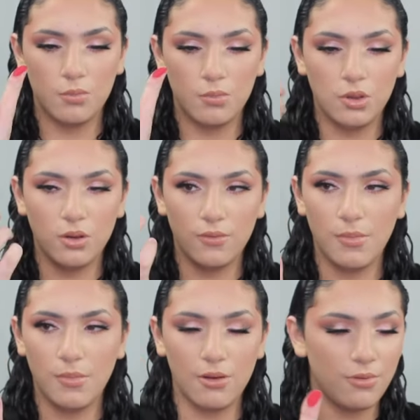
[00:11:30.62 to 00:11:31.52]
Beautiful
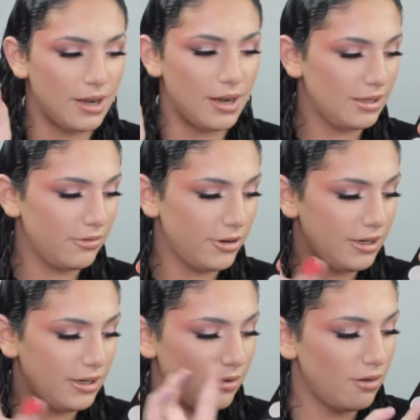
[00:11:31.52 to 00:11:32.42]
matte red. And then right
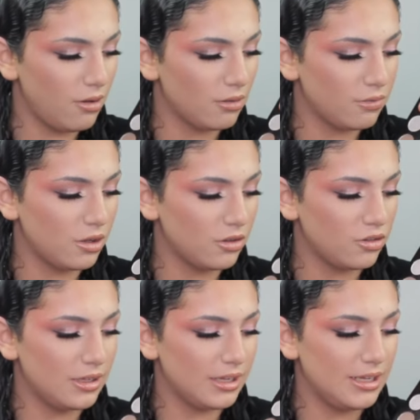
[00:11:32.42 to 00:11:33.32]
here, I'll swatch
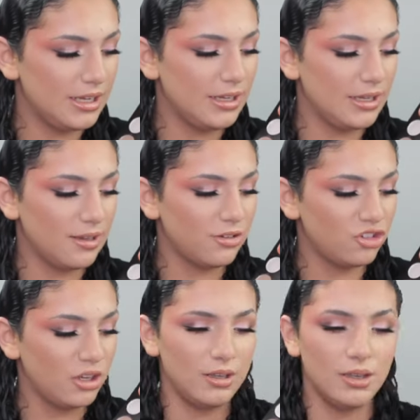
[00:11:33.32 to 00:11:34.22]
Nikita
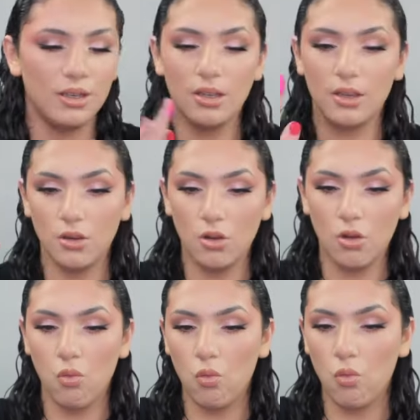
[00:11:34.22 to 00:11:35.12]
shade.
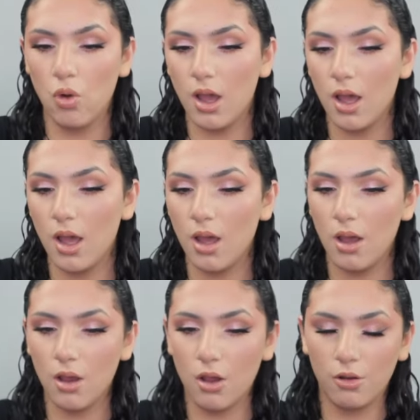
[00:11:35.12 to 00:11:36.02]

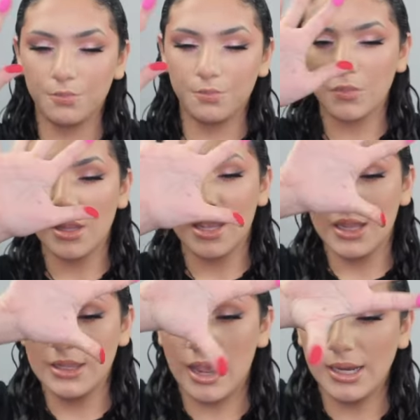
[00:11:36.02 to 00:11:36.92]
Whoa.
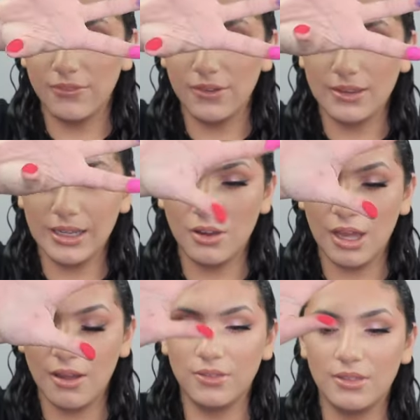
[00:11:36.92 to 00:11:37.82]
Now, I definitely think I don't
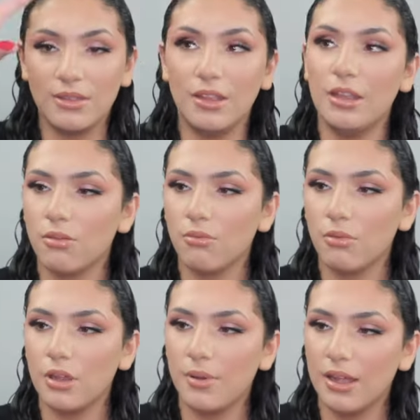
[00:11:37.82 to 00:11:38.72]
have these
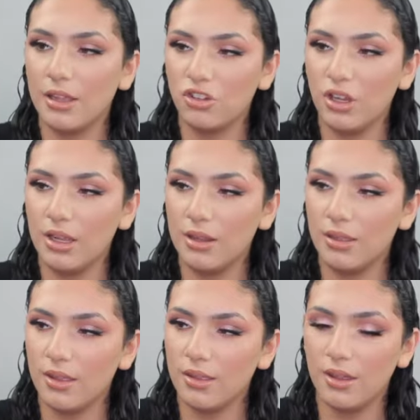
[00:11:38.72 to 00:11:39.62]
three shades
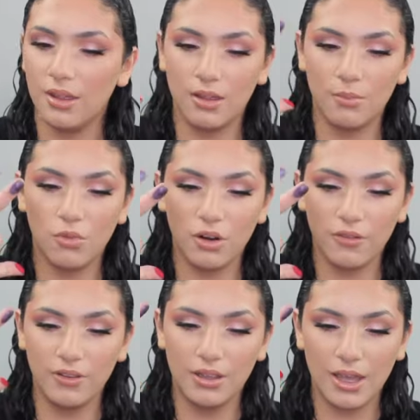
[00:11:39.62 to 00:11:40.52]
in the
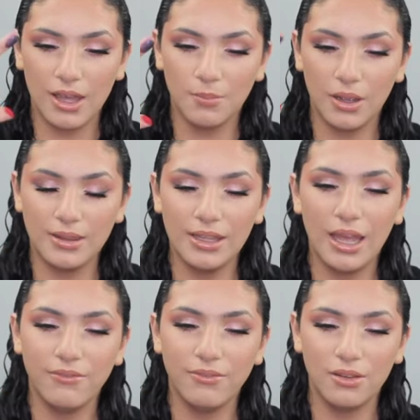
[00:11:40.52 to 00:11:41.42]
Morphe yet. But I think I
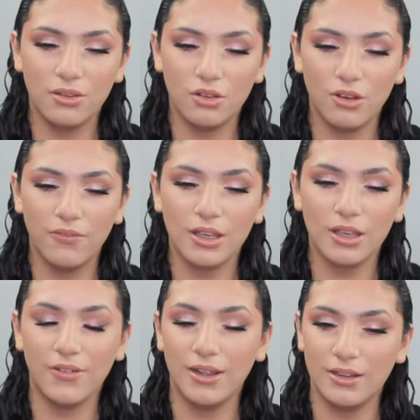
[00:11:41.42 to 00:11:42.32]
have these two. I feel like I
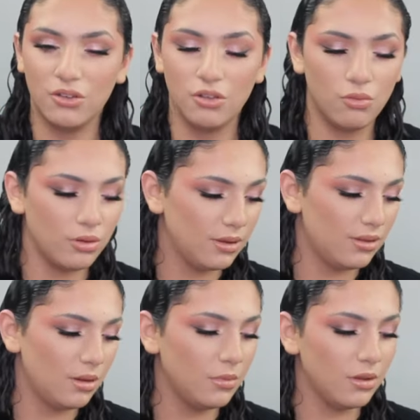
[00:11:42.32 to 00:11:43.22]
can find these two really
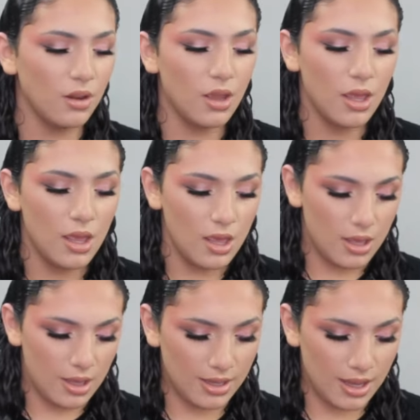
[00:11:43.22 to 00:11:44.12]
similar.
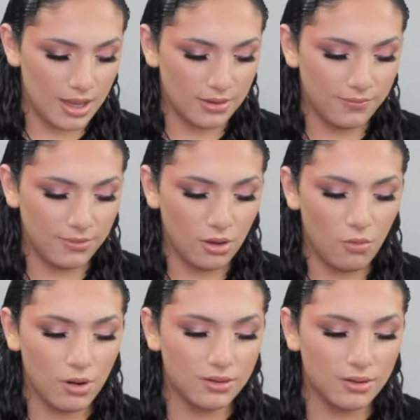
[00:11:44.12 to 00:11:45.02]
Again, if you don't
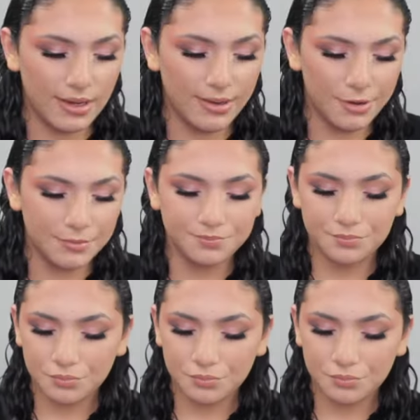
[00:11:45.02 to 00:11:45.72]
want to... I know.